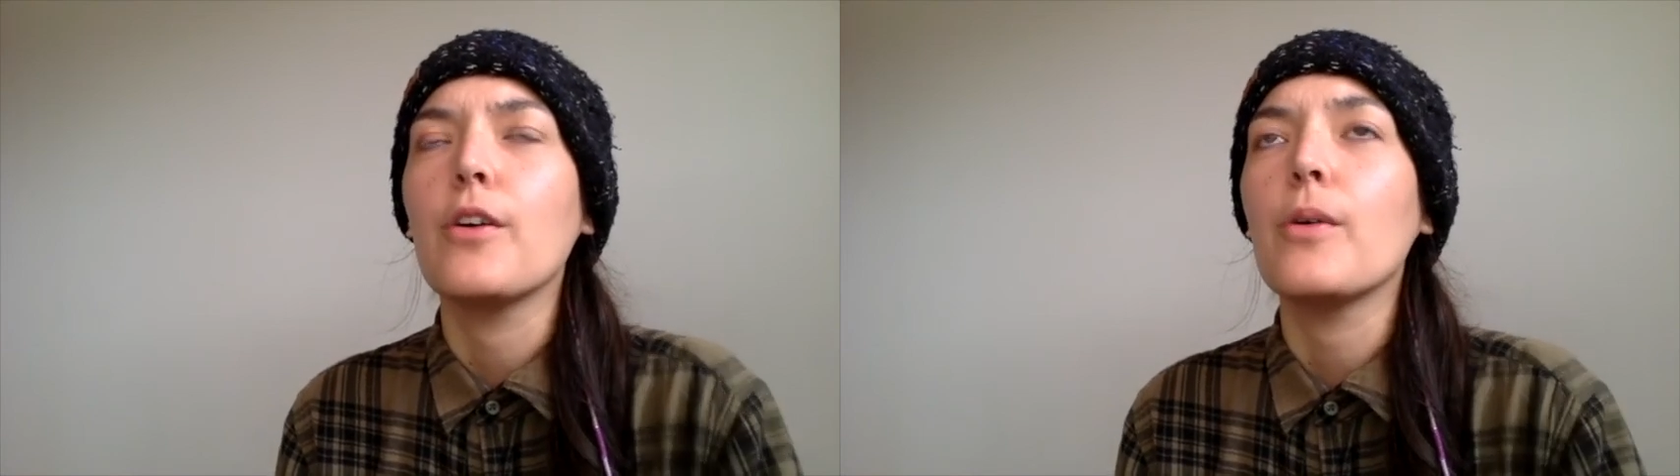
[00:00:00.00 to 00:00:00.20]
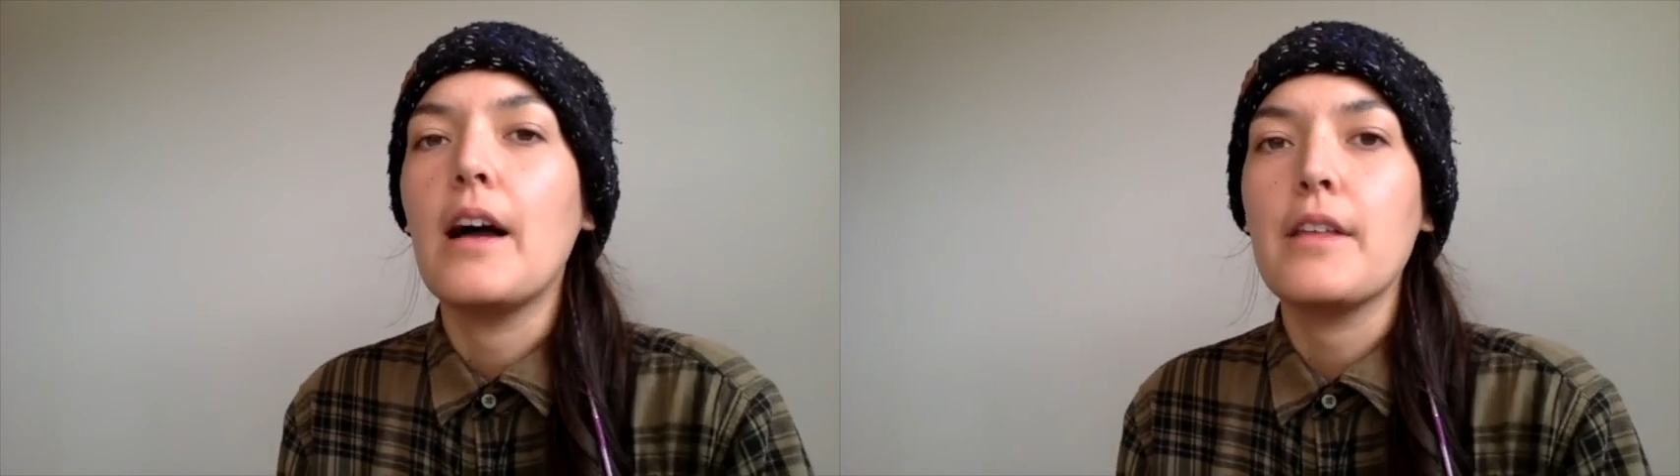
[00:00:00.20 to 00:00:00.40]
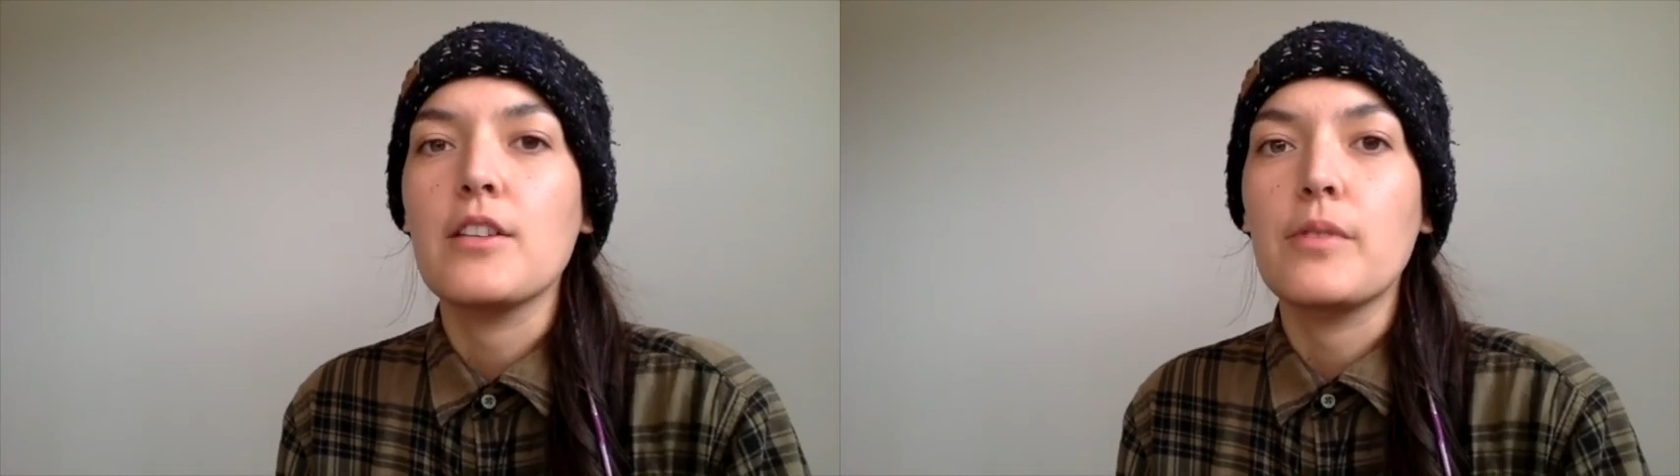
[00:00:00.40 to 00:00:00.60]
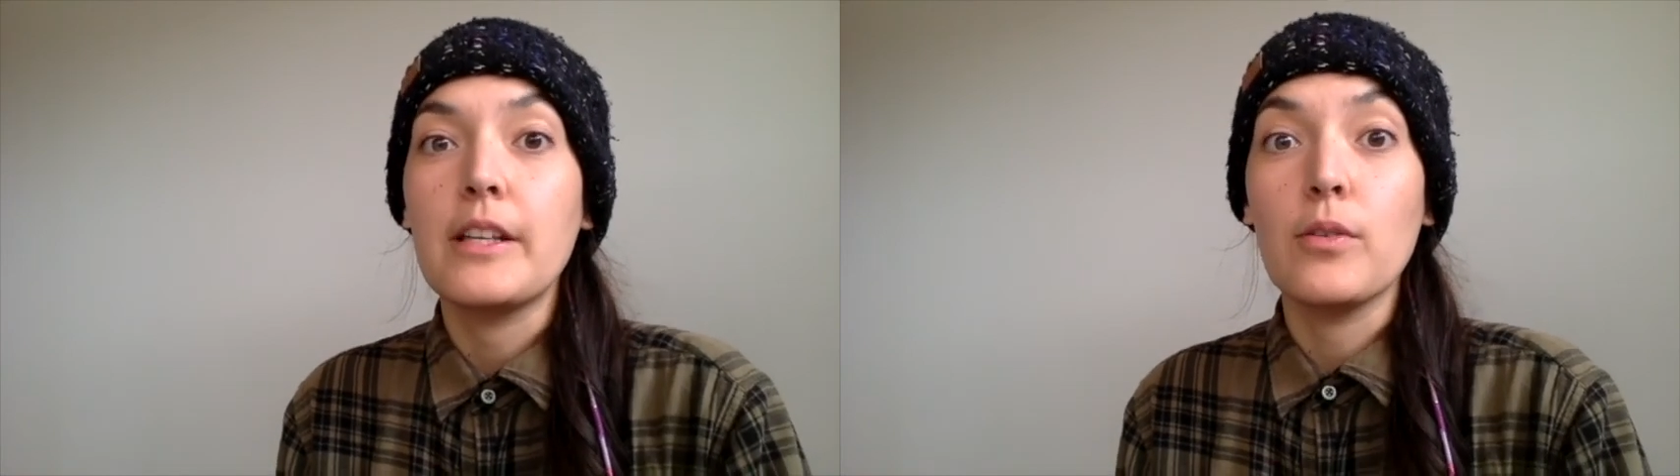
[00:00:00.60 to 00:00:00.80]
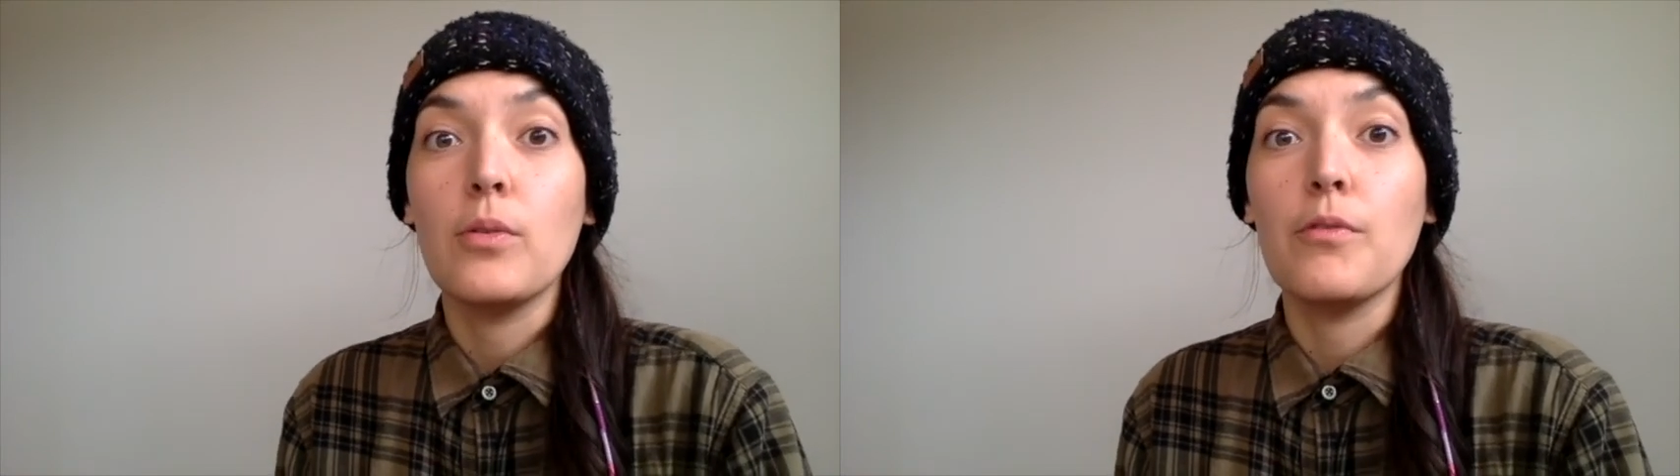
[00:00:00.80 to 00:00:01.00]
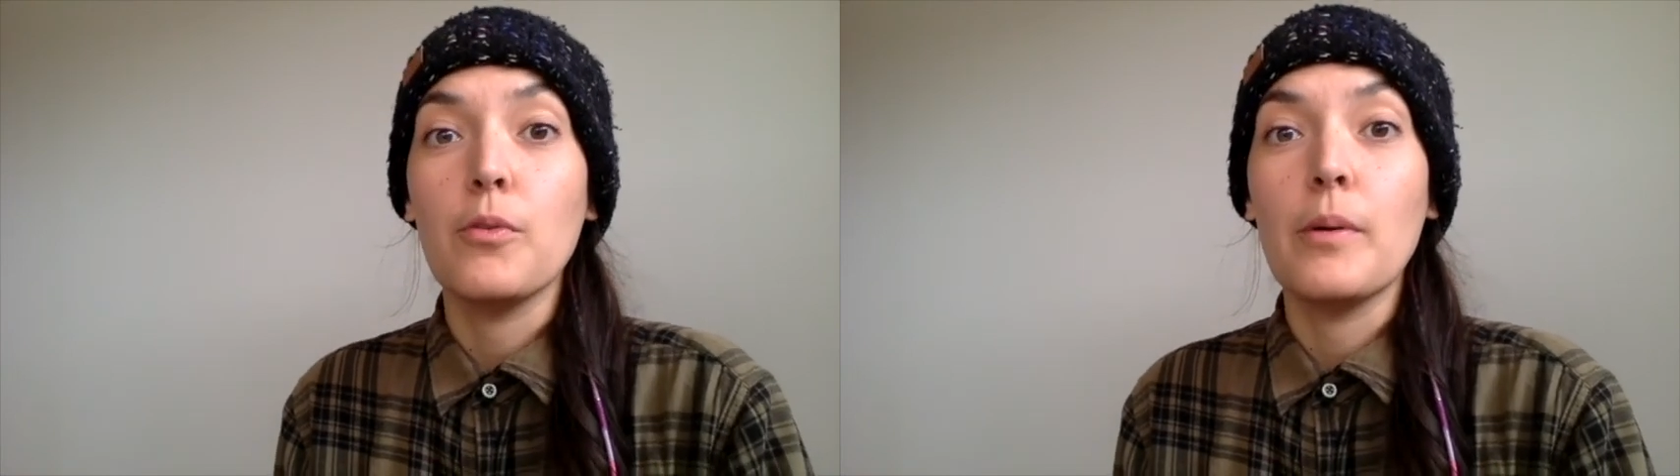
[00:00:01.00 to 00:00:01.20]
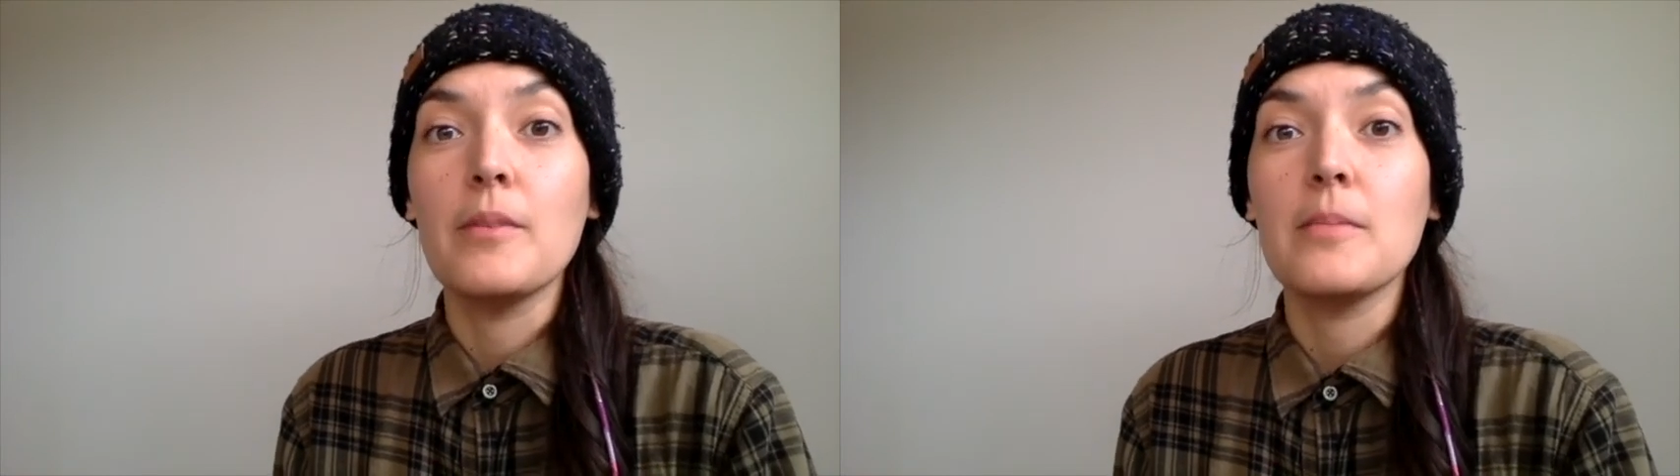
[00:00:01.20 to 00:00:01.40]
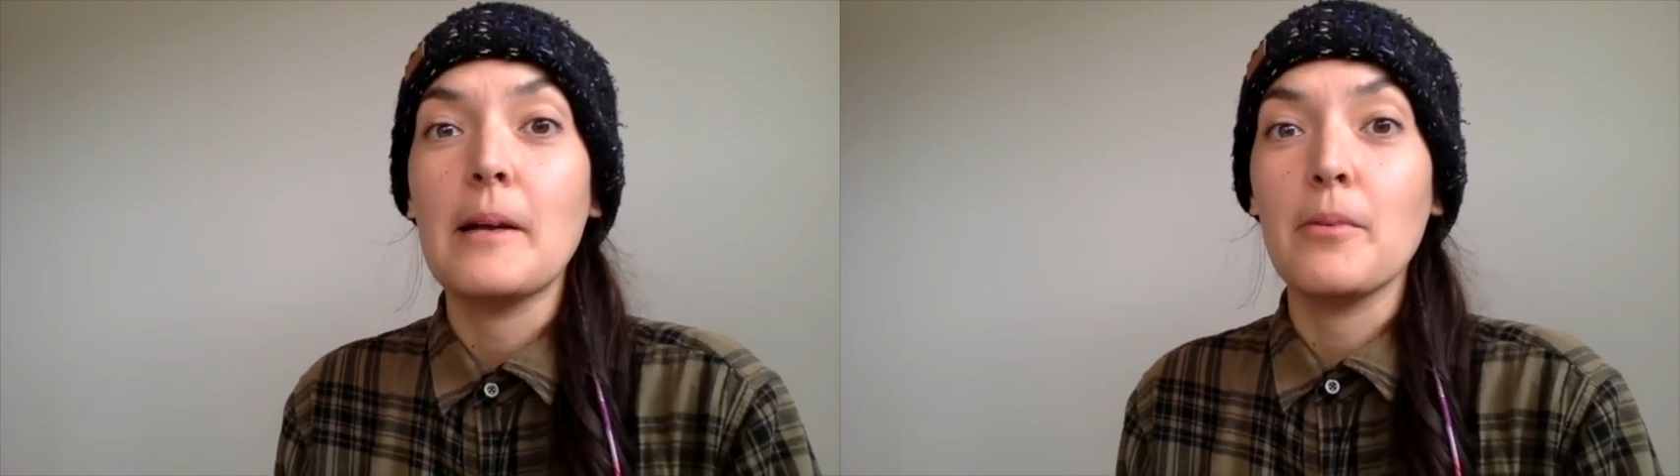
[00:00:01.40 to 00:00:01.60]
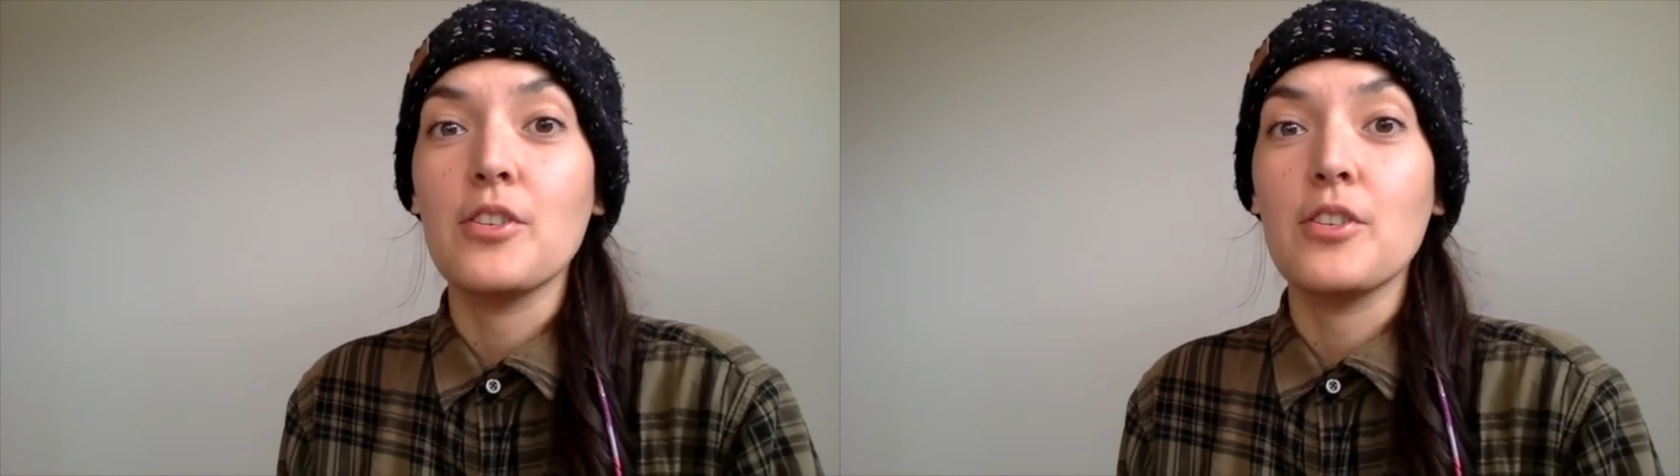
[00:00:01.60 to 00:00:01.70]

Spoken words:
I think it's really cool for women to be able to